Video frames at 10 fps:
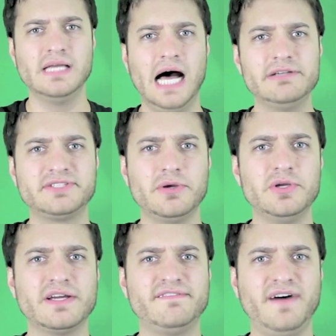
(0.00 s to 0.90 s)
Also, you
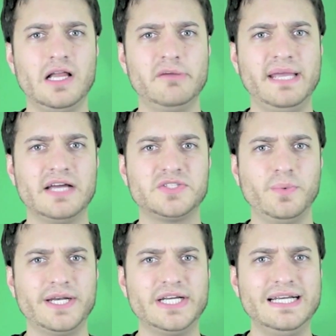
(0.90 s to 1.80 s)
can follow me on
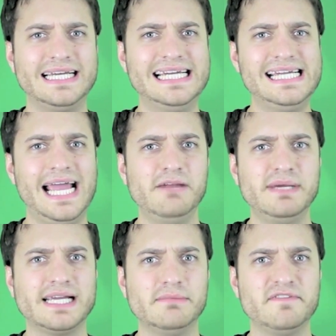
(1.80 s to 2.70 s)
Twitter and
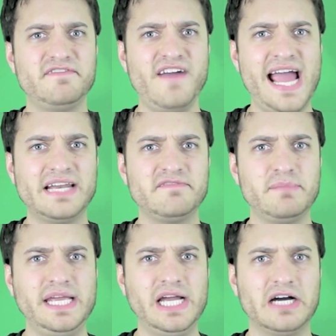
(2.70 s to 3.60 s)
become a fan of
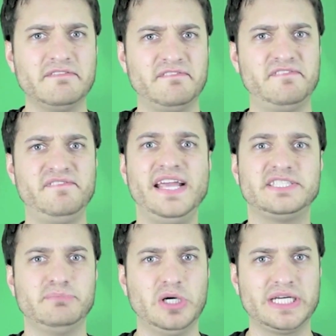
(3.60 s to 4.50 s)
me on
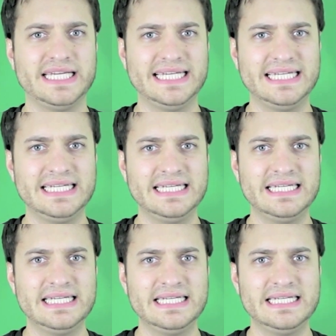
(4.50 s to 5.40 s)
Facebook.
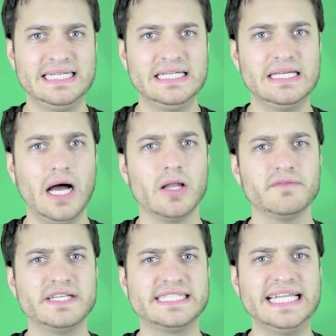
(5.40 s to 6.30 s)
All
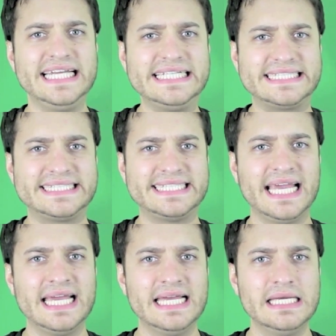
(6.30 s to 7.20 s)
of these links
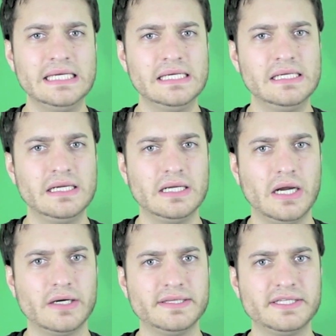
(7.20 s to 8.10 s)

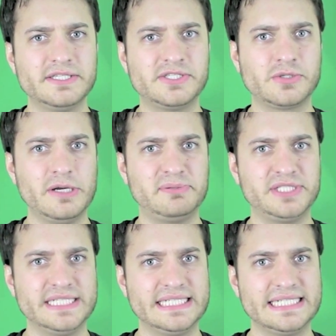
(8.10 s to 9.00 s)
are in the
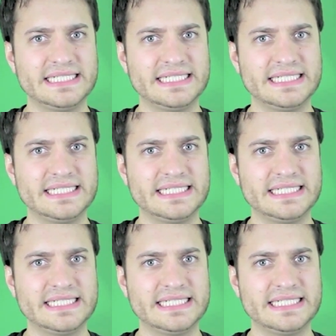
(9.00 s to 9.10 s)
description.